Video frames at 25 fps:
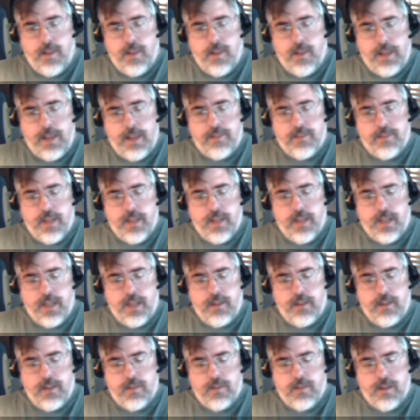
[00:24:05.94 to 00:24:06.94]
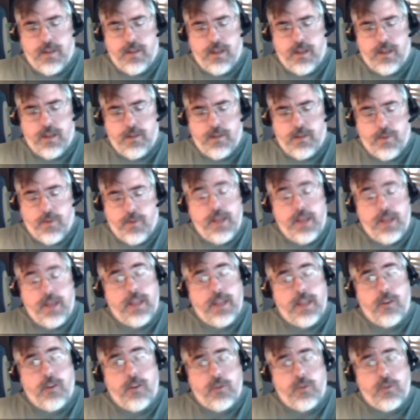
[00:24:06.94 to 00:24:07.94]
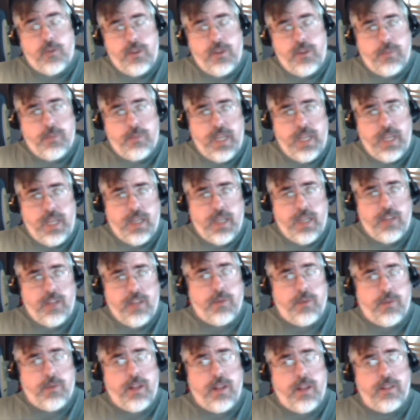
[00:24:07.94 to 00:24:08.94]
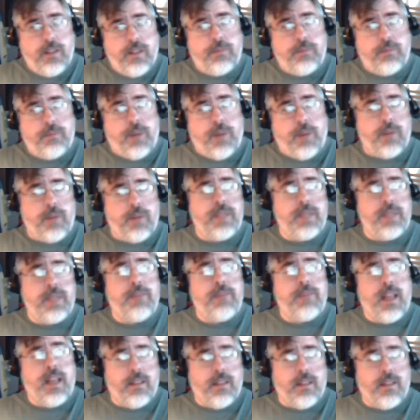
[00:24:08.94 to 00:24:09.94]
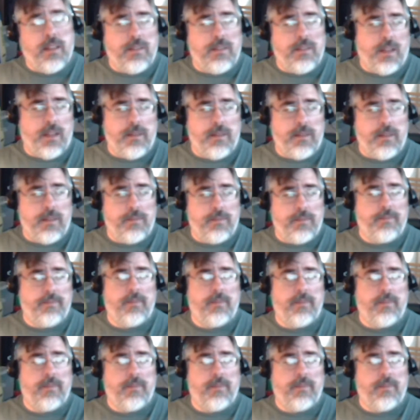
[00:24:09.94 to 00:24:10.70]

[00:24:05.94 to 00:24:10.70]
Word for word: the last thing is, right now as we speak, Israel is bombing Palestine.